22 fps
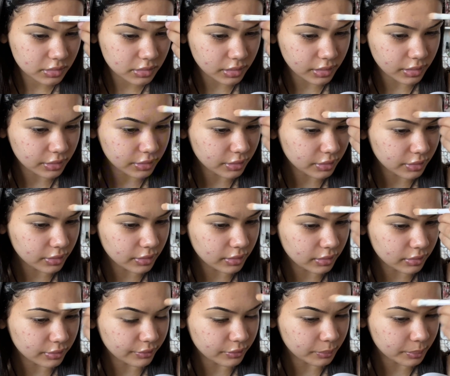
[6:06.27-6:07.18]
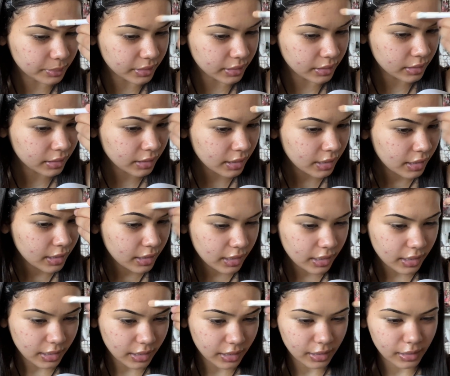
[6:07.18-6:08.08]
like her a little bit,
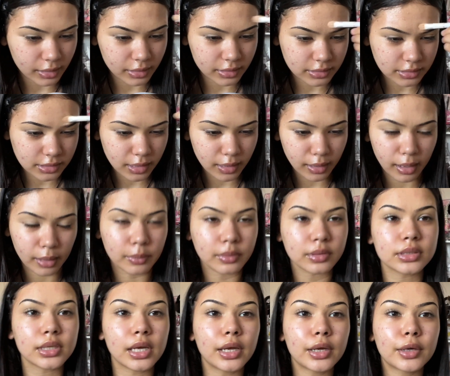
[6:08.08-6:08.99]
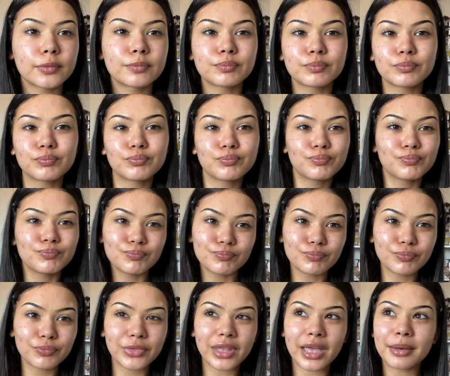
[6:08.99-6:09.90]
and I was like,
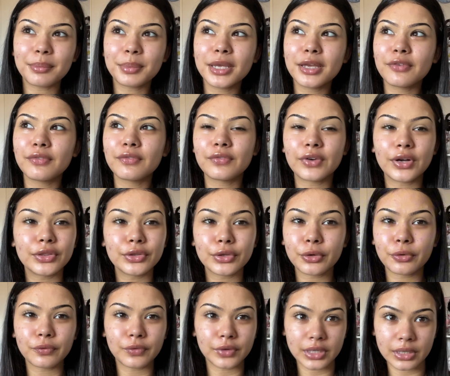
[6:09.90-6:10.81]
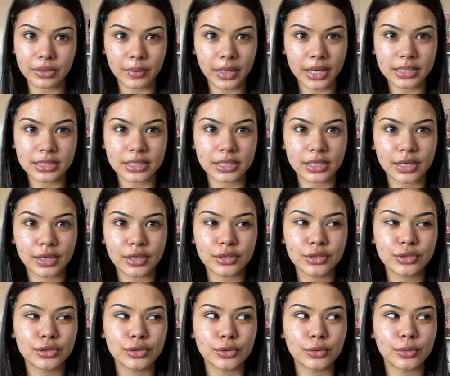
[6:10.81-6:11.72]
that'd be a fun little video idea
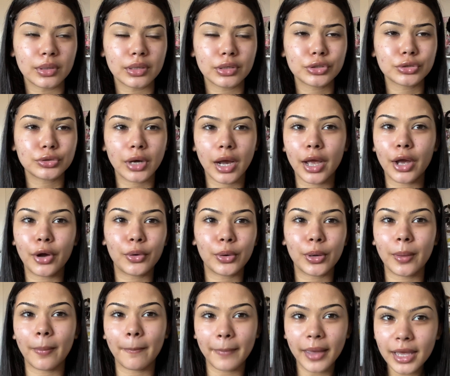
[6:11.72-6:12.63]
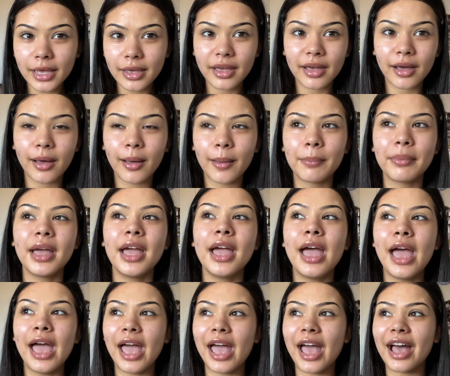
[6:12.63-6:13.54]
to try out her makeup.
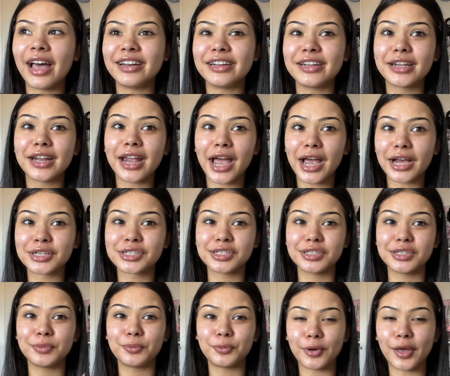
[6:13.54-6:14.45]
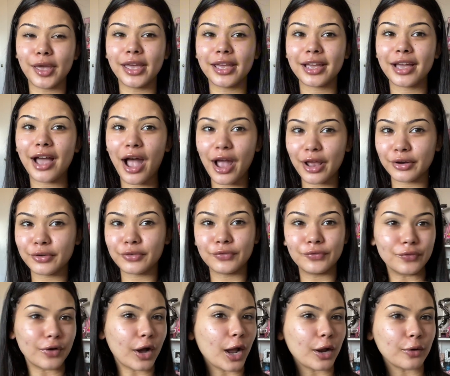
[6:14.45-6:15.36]
And it actually went kind of
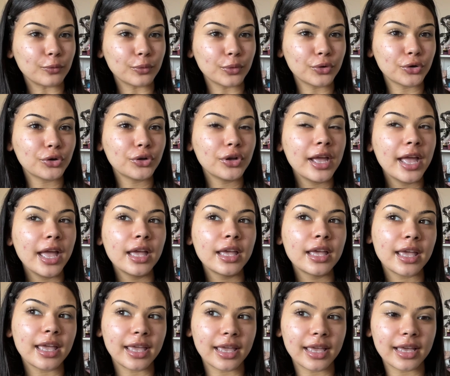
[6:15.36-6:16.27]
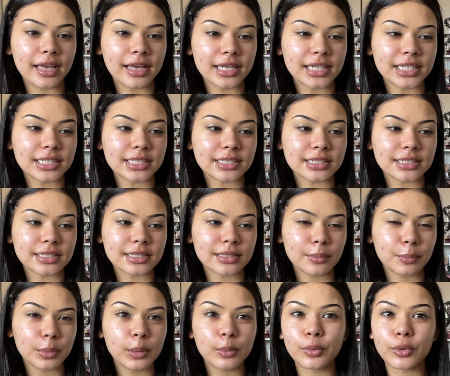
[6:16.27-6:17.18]
viral, and
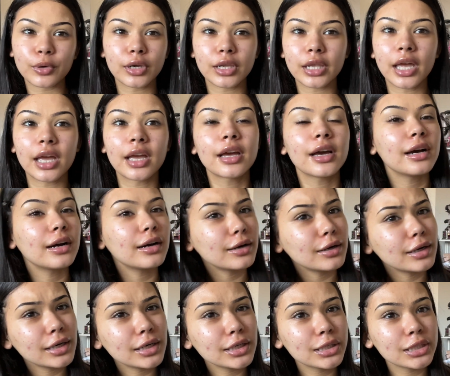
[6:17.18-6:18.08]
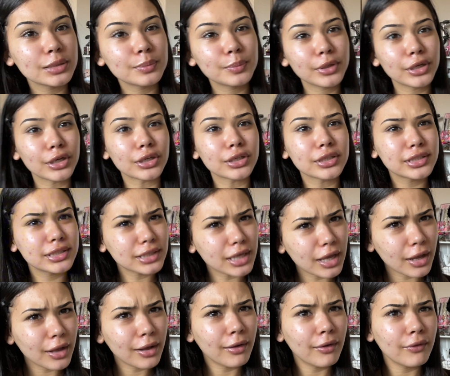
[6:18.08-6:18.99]
people were like, oh, just be
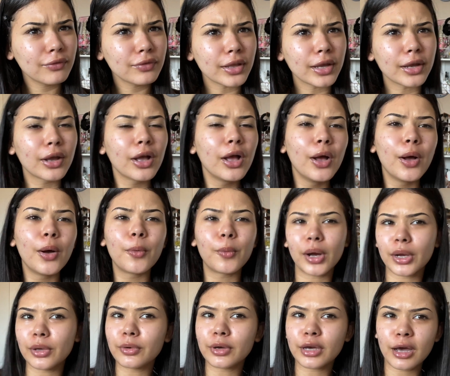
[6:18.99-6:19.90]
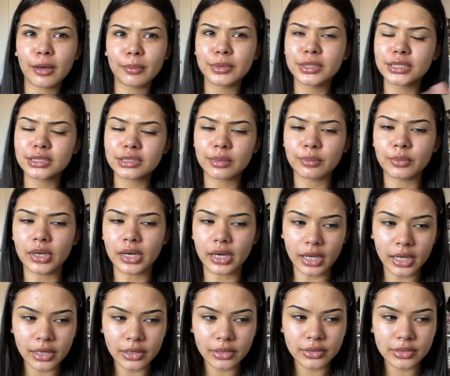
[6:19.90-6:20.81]
yourself, like why are you copying someone
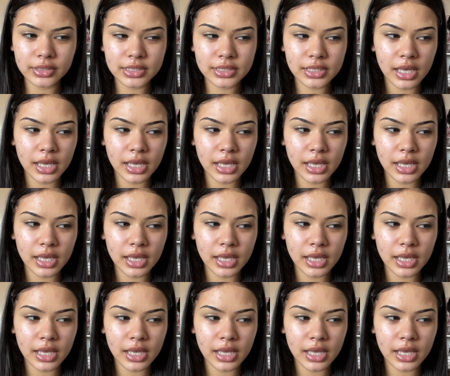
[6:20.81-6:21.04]
else?